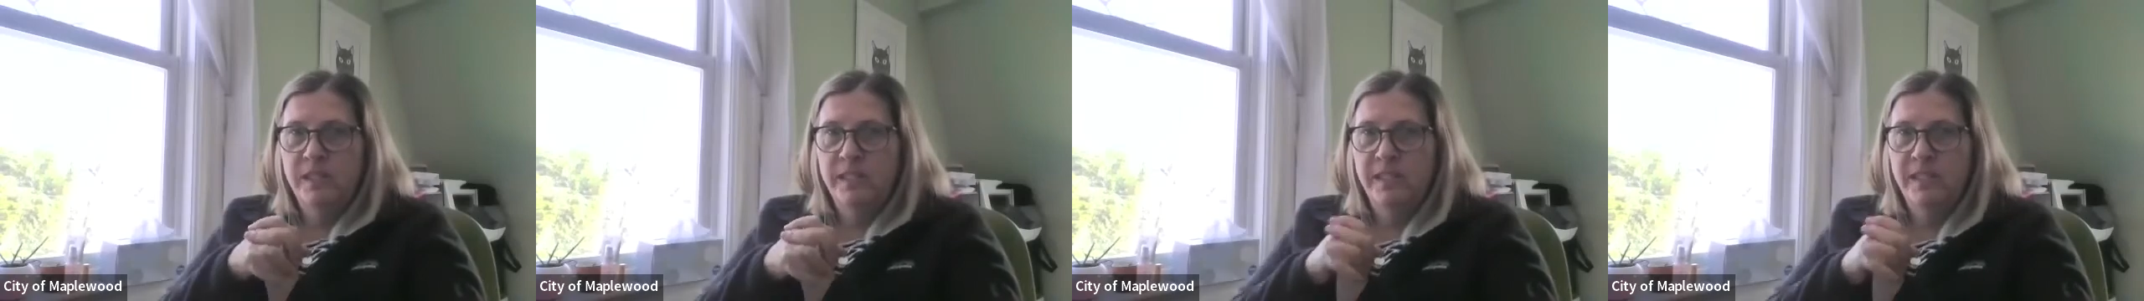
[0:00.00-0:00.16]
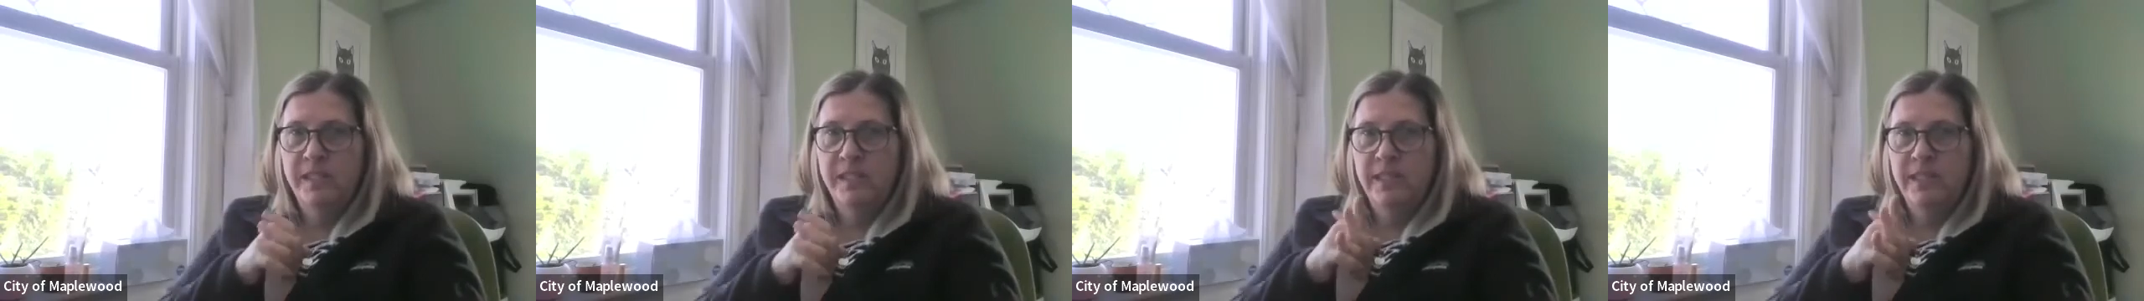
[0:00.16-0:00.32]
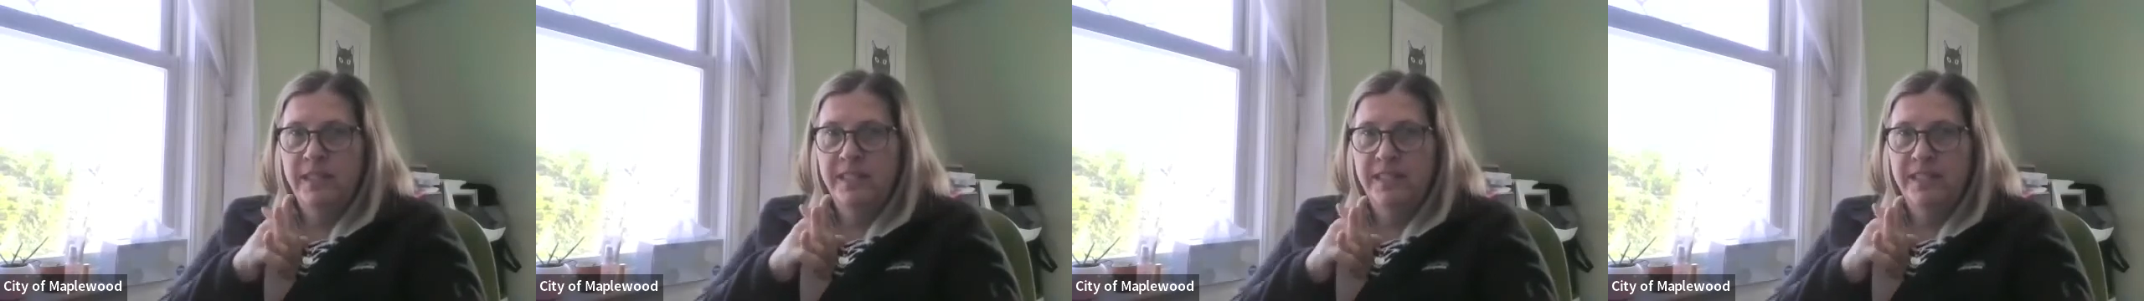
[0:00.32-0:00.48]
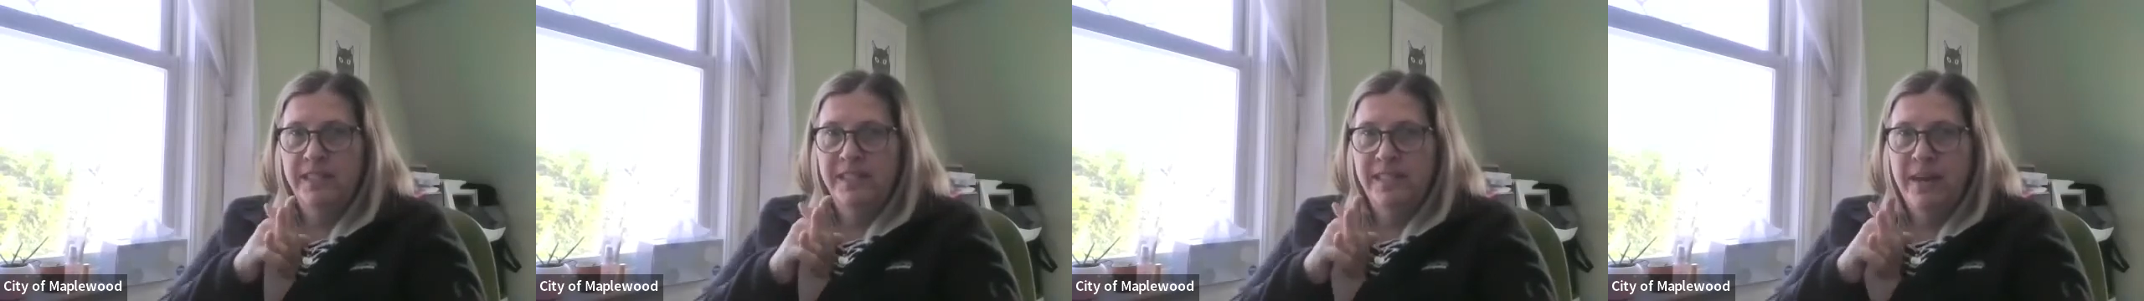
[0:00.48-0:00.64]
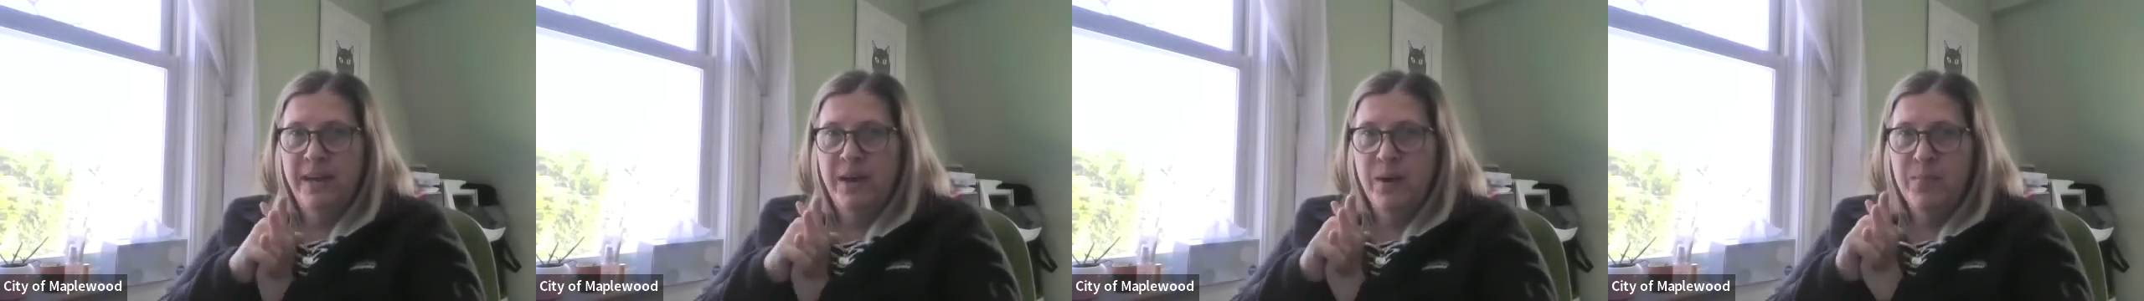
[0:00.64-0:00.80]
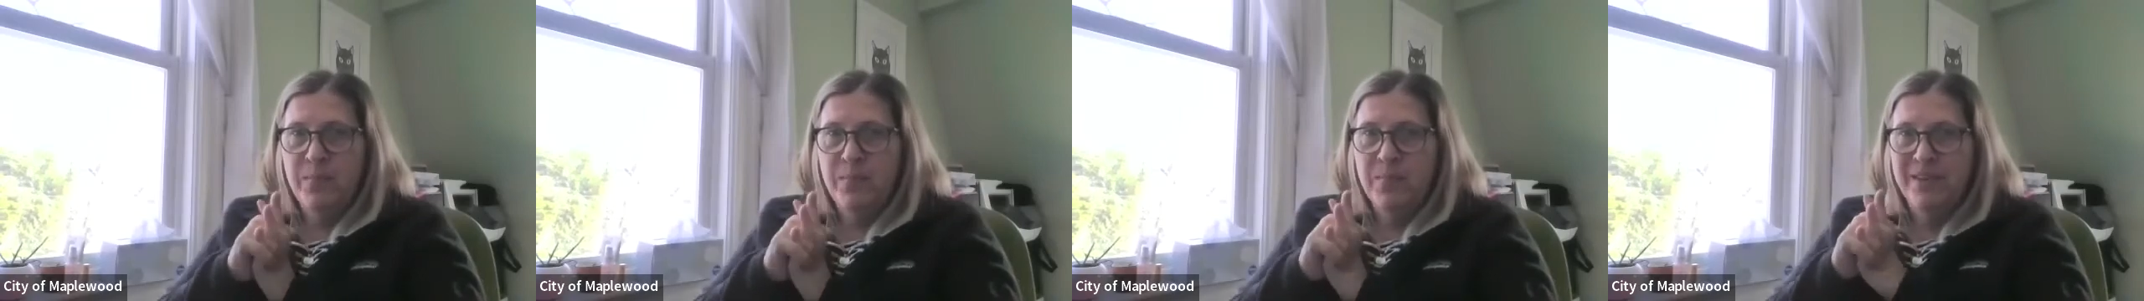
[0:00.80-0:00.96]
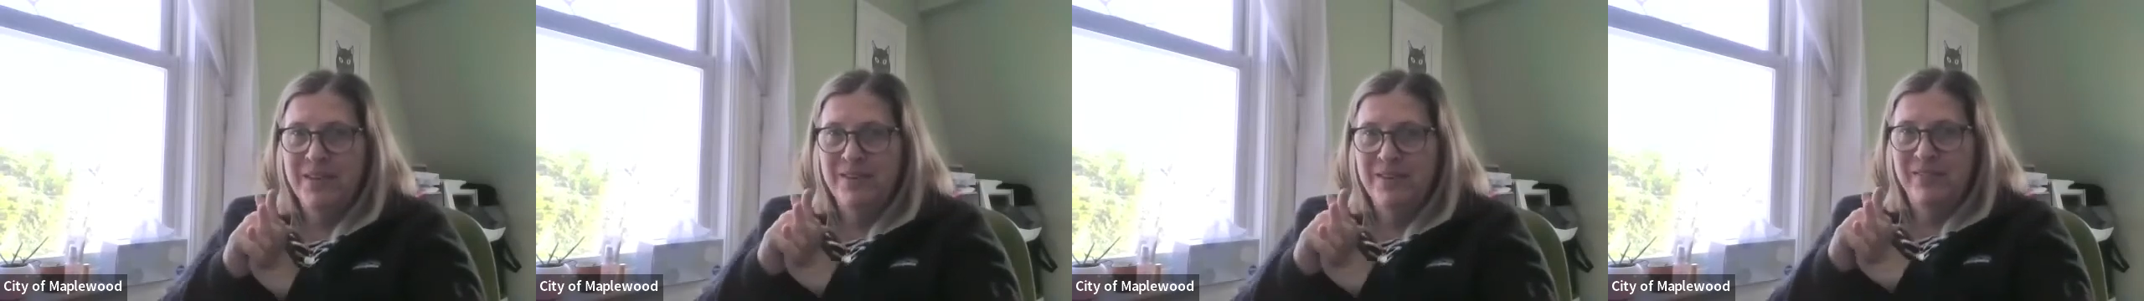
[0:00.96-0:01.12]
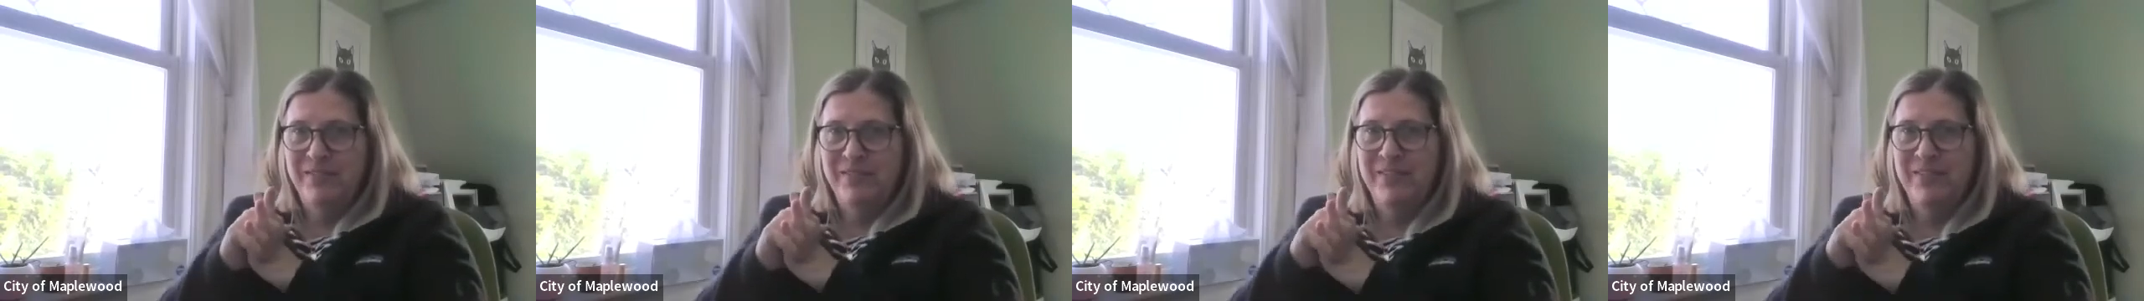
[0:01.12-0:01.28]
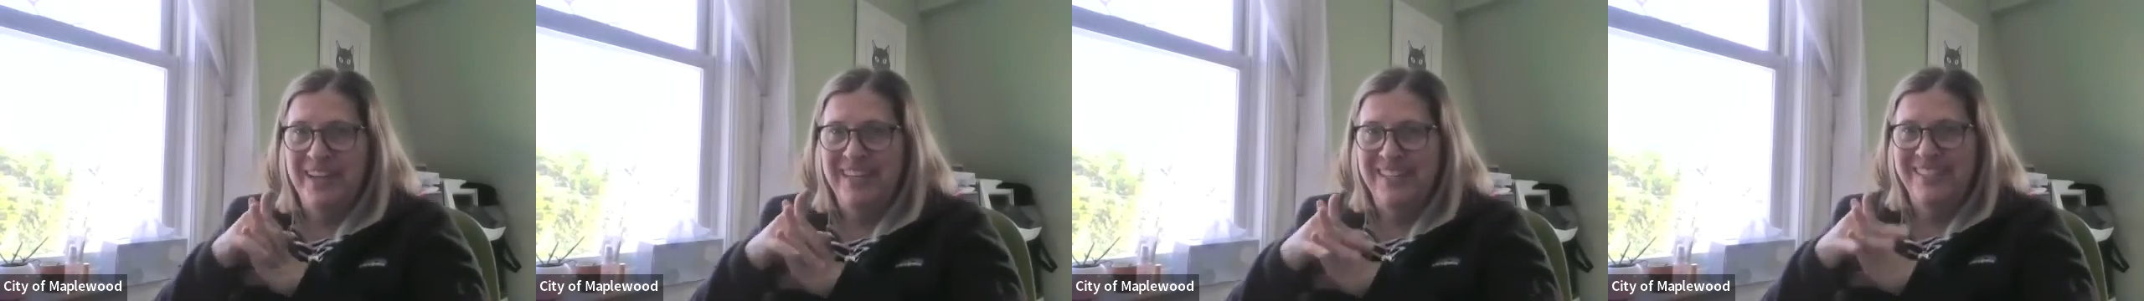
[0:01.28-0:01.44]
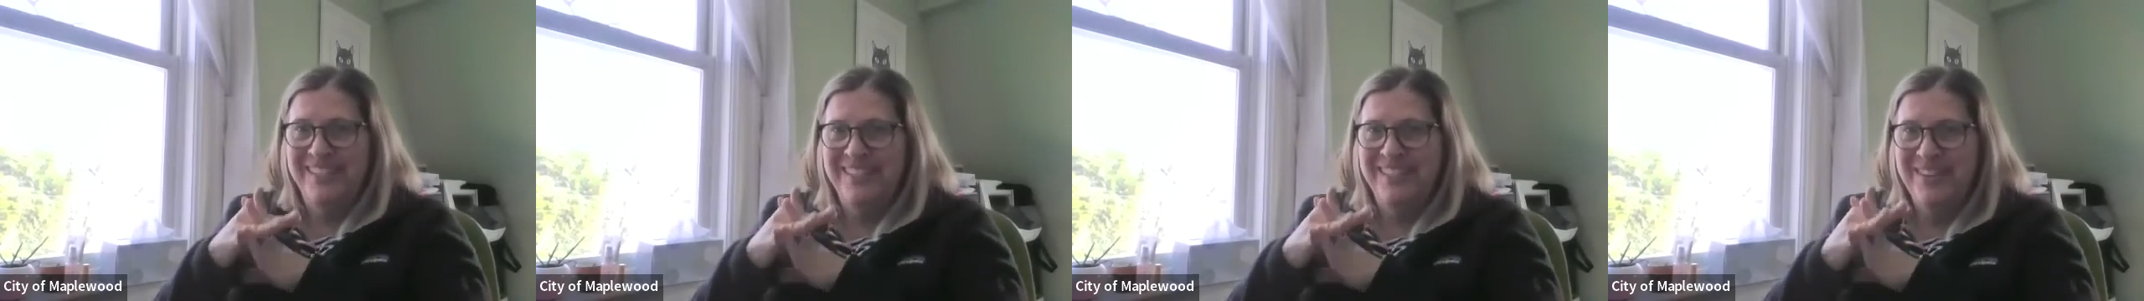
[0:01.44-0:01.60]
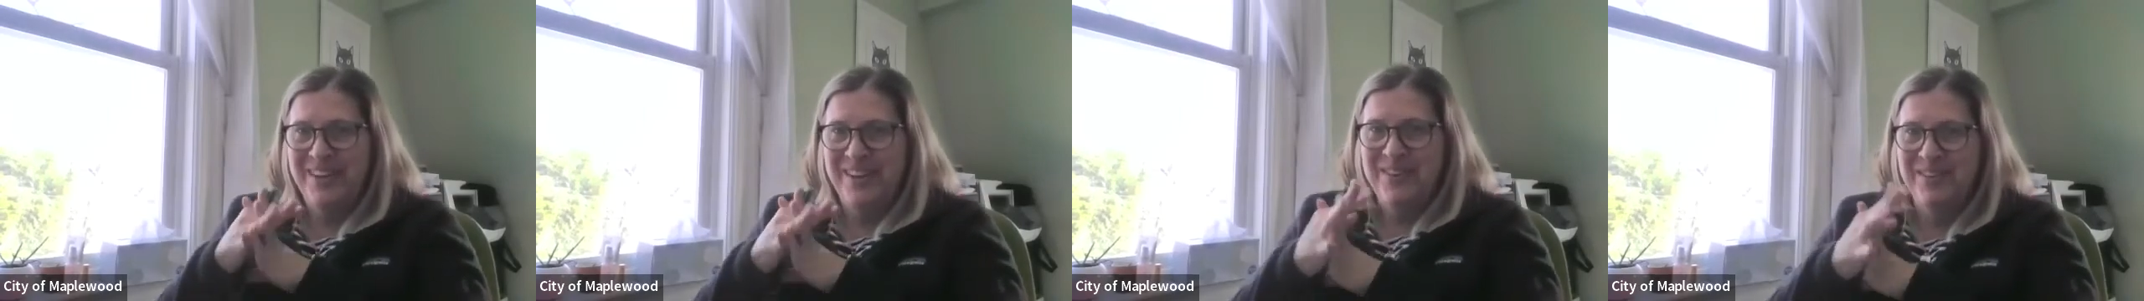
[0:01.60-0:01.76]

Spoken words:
Sarah to help me if I